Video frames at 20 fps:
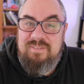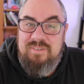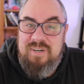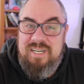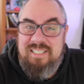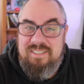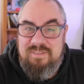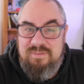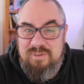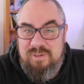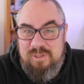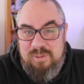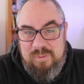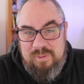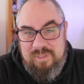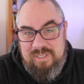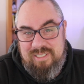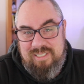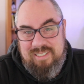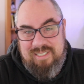Friends and
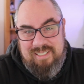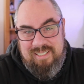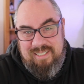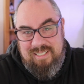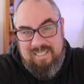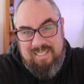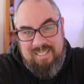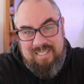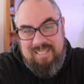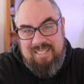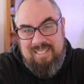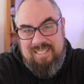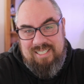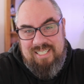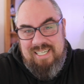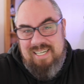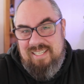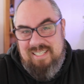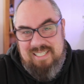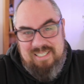followers,
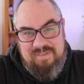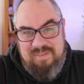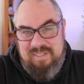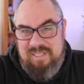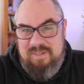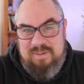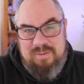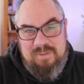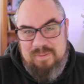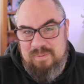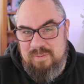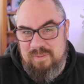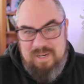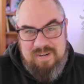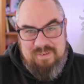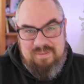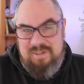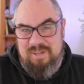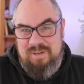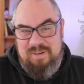share this video
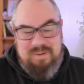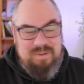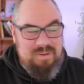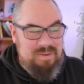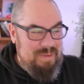whenever you go.